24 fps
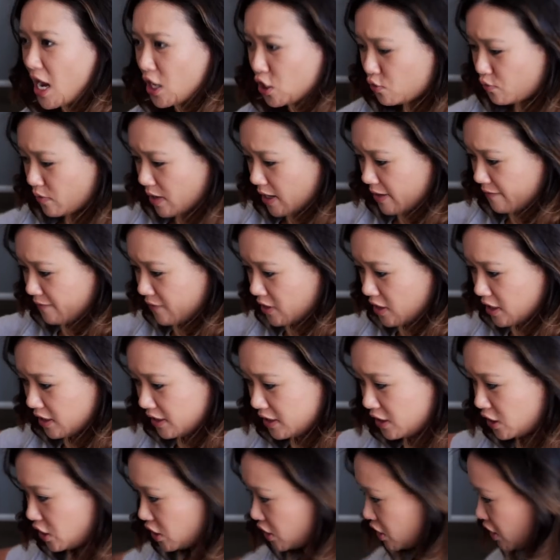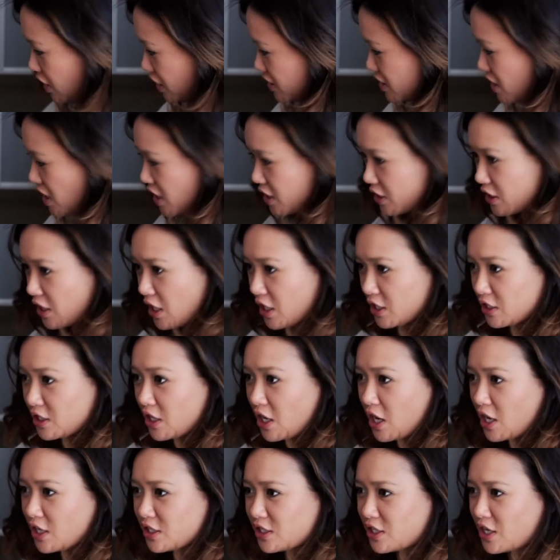Are you ready for this? Da da da
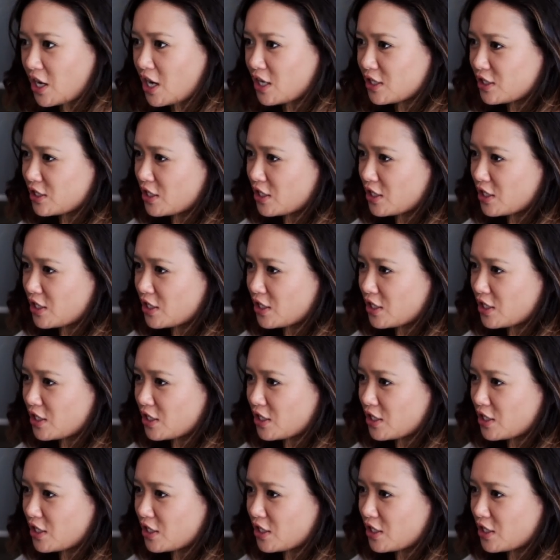da da